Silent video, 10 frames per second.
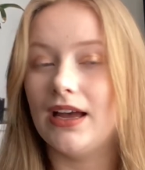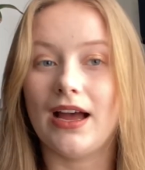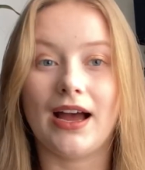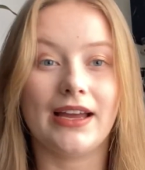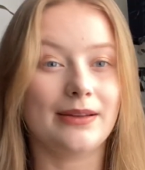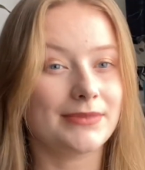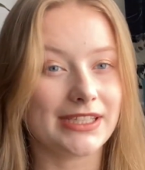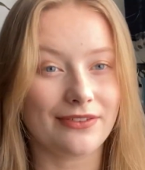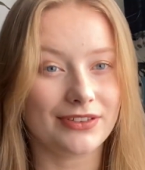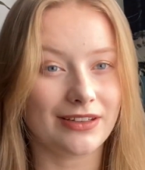I am
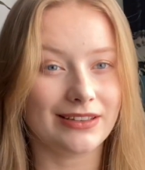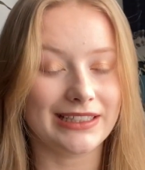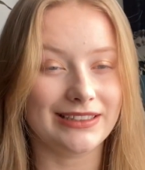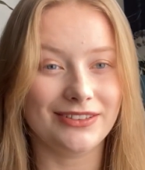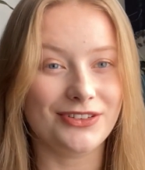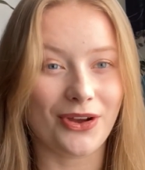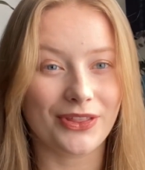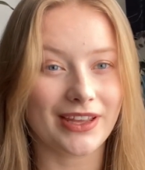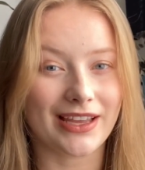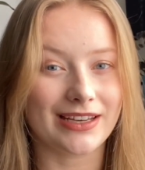definitely not
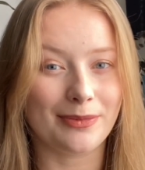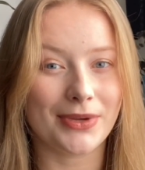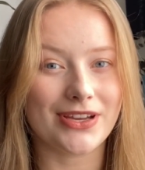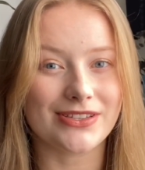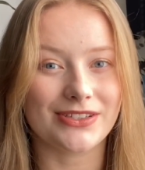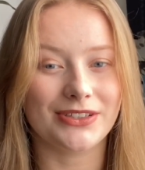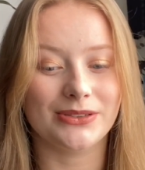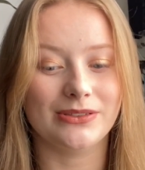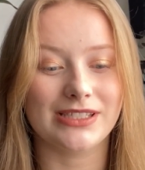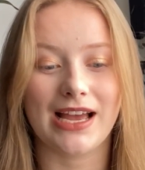the kind of person
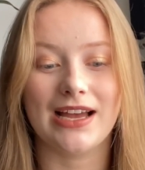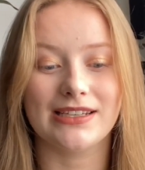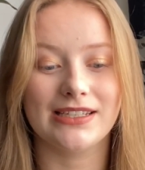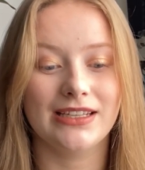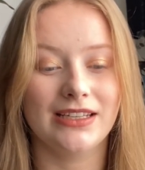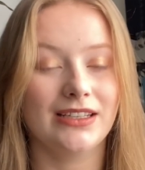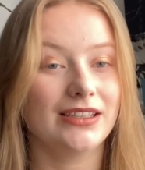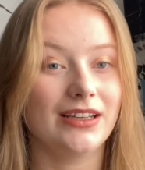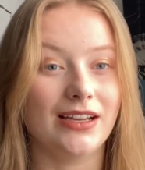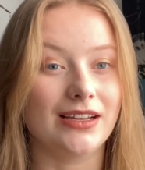who has had
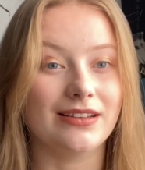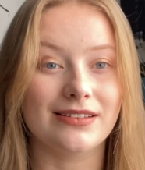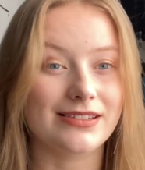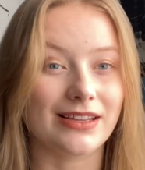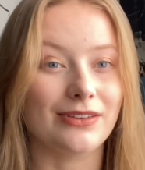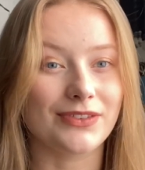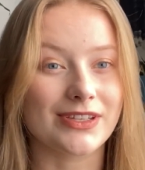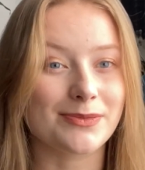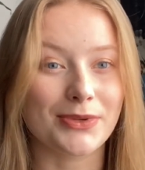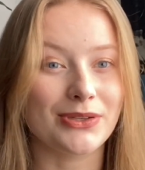a silver
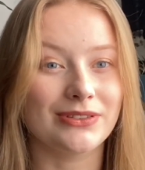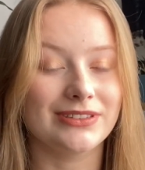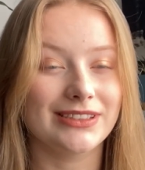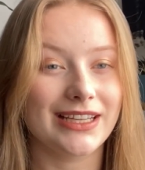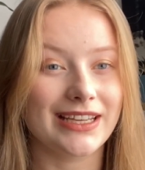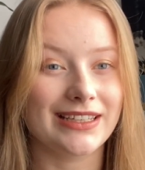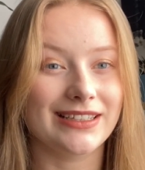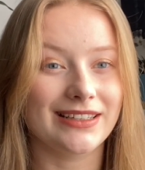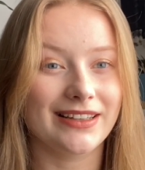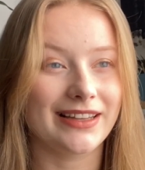spoon
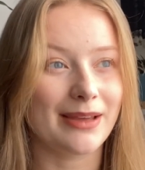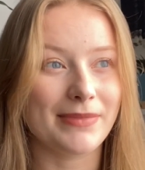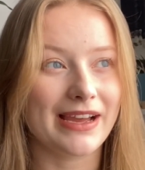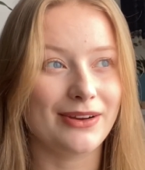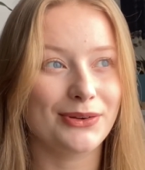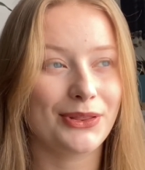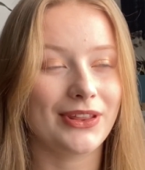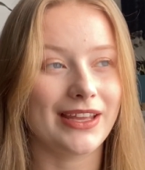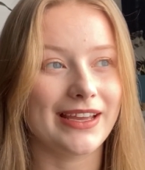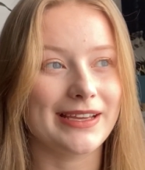in their mouth.
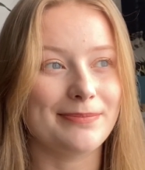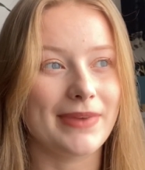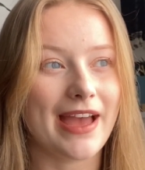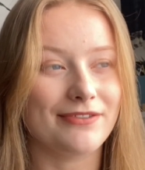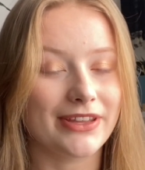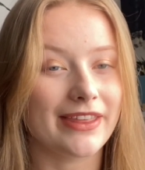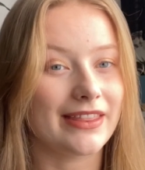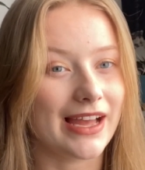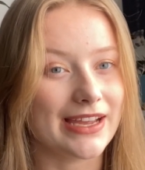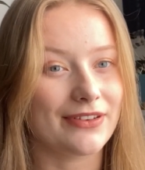Everything
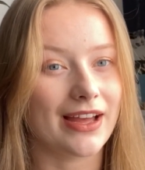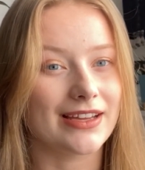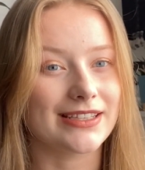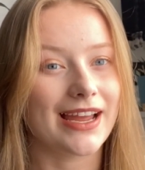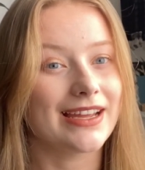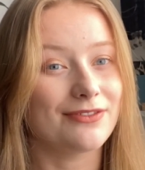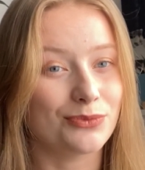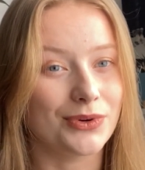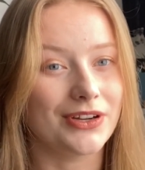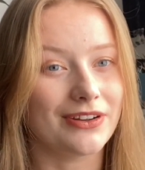that I've had, I have
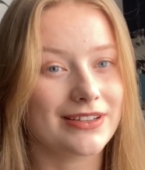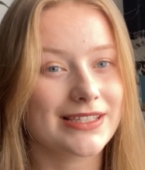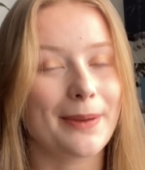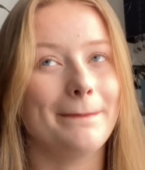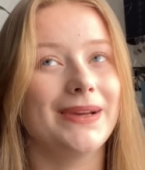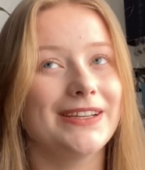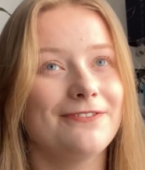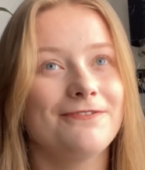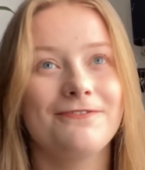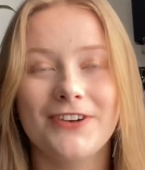worked my
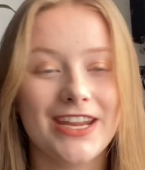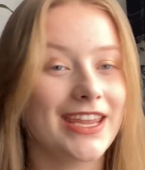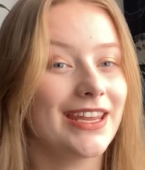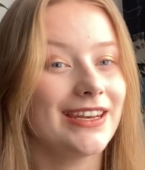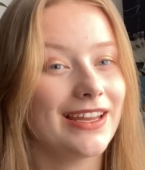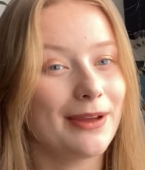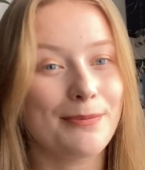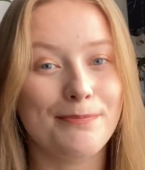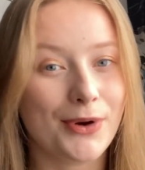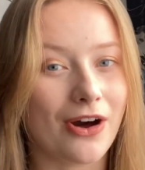freaking
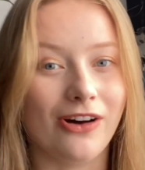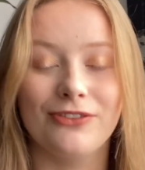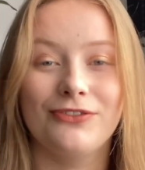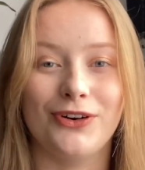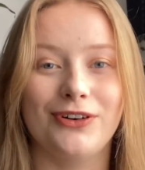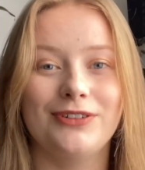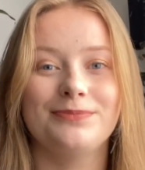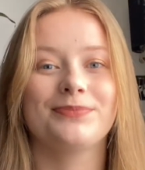butt off for.